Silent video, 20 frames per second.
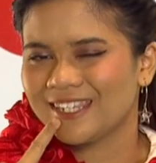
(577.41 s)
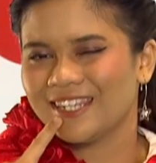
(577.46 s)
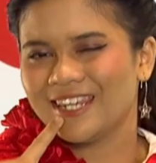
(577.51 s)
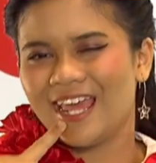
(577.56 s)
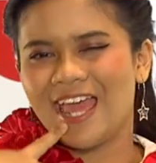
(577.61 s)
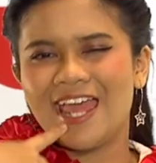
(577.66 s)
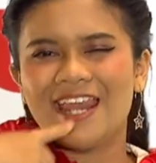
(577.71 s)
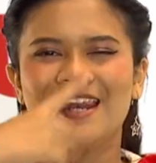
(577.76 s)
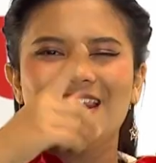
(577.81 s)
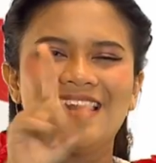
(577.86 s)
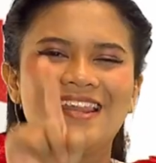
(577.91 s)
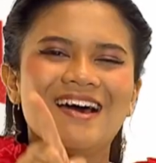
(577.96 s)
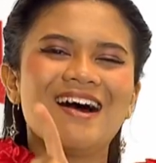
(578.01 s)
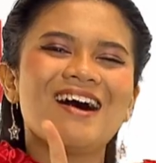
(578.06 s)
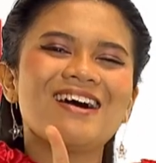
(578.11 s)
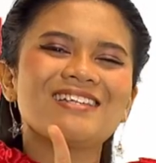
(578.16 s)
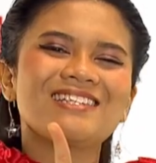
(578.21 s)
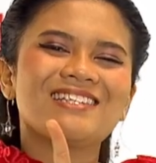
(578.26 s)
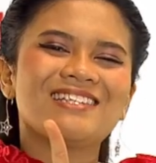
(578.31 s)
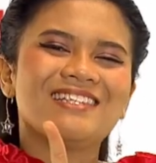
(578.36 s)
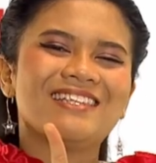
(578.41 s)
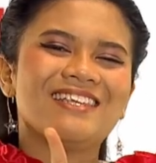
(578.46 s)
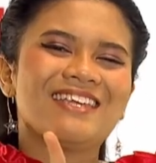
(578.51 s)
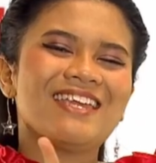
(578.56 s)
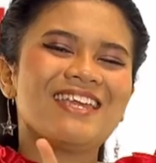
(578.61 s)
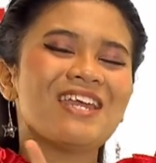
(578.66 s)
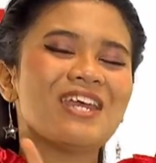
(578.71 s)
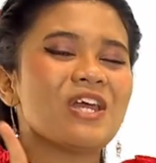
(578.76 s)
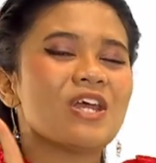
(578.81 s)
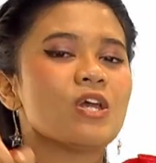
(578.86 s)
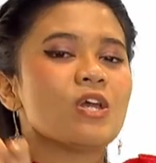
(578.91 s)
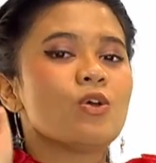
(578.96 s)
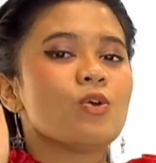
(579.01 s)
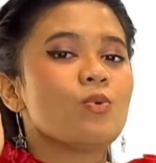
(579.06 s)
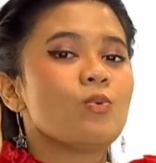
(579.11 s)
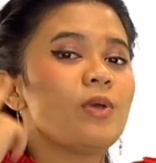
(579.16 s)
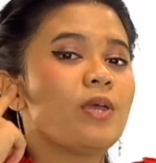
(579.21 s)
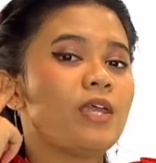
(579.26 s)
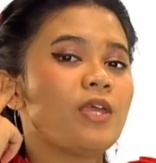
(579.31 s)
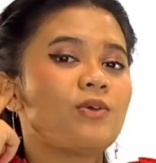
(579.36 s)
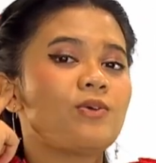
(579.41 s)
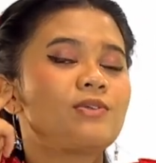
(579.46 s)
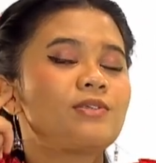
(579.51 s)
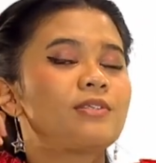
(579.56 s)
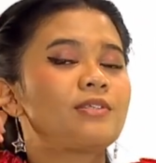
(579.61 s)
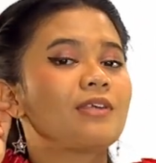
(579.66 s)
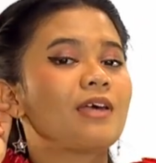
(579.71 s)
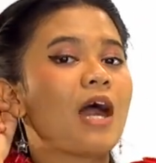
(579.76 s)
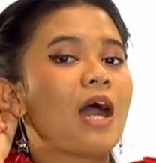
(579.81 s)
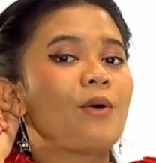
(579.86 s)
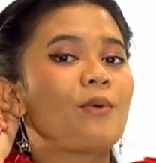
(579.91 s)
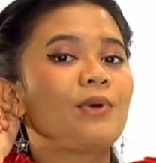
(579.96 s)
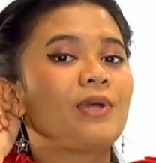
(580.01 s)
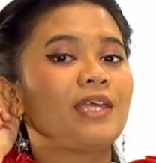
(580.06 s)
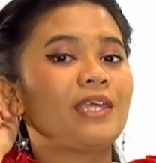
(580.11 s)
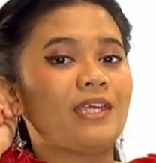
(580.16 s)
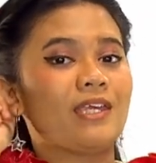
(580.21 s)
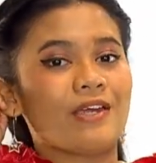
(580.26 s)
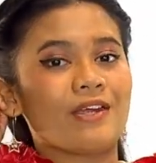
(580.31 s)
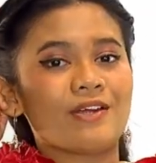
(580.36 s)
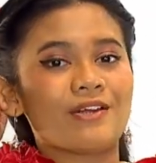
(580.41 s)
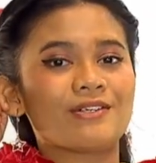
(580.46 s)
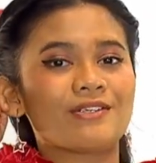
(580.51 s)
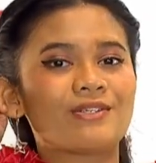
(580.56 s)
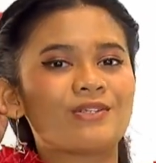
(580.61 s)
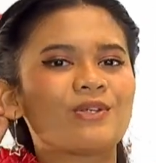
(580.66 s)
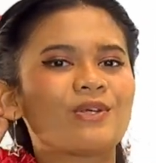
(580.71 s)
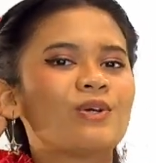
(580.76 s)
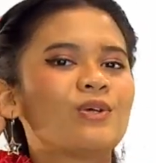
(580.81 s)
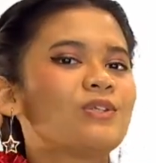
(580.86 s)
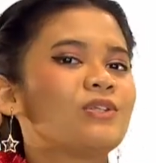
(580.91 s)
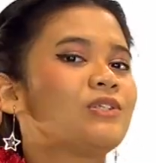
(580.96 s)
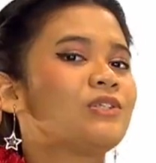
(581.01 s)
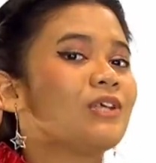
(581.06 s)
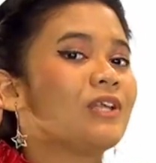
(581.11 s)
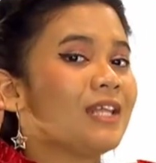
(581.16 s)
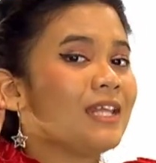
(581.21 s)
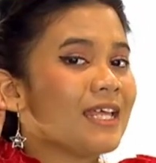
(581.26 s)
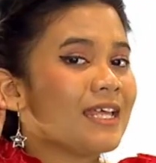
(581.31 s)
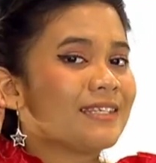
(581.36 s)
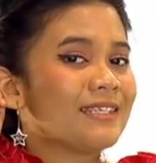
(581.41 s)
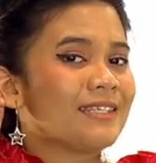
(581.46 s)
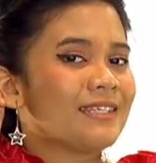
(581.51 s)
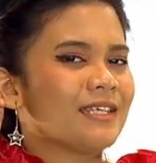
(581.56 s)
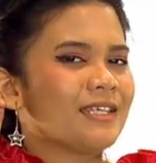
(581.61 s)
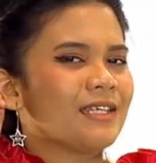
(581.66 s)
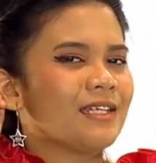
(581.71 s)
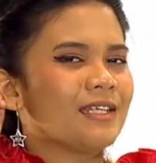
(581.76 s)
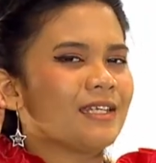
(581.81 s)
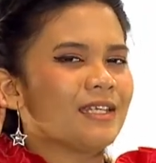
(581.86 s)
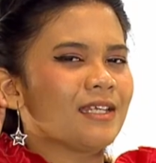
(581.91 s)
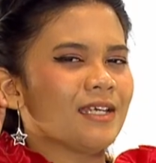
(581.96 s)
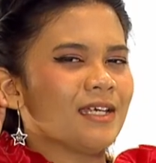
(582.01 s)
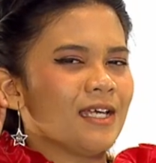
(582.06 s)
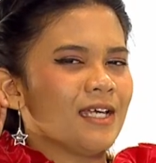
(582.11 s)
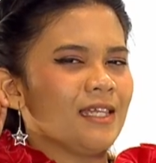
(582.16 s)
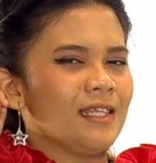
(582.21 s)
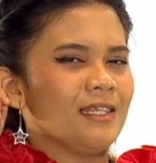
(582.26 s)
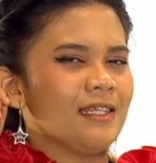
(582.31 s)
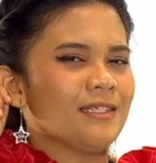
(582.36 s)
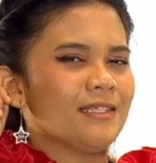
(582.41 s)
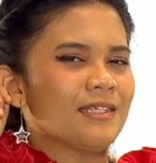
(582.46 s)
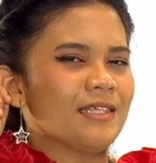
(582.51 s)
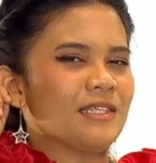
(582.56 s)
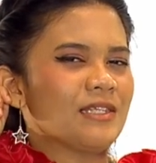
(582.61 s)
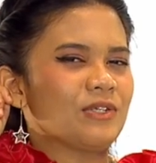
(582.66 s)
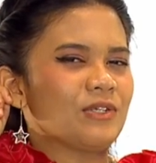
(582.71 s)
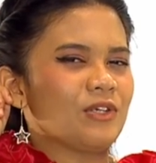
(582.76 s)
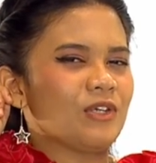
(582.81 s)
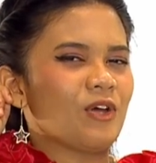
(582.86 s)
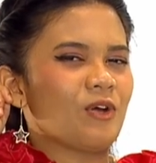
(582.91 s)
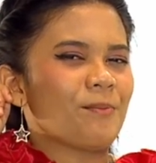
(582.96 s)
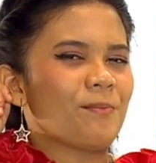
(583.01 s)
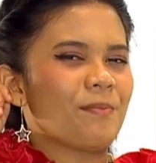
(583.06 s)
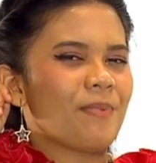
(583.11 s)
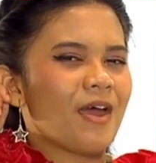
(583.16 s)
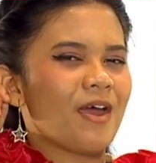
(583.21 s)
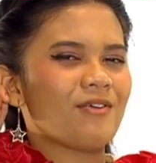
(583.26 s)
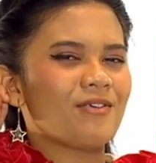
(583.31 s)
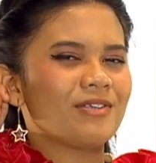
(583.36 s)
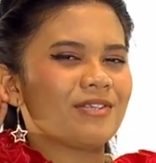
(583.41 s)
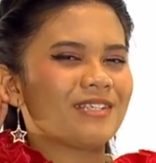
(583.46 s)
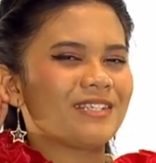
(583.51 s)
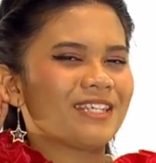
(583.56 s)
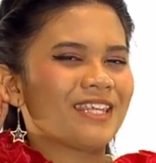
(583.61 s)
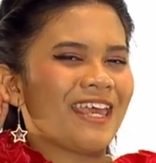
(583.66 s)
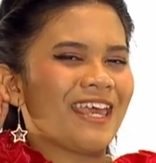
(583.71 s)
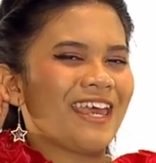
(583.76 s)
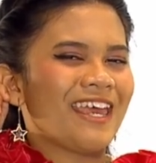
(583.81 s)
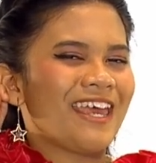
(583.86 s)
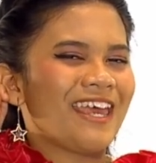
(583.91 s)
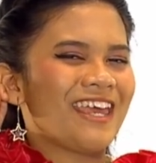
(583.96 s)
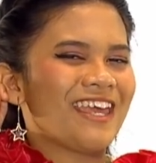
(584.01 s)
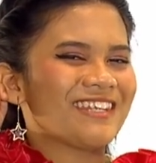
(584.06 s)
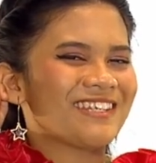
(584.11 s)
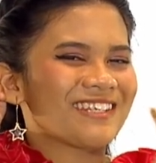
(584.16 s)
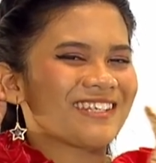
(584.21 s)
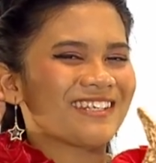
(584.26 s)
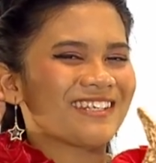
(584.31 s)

And lastly, we use our ears to listen. Listen to your parents, kid.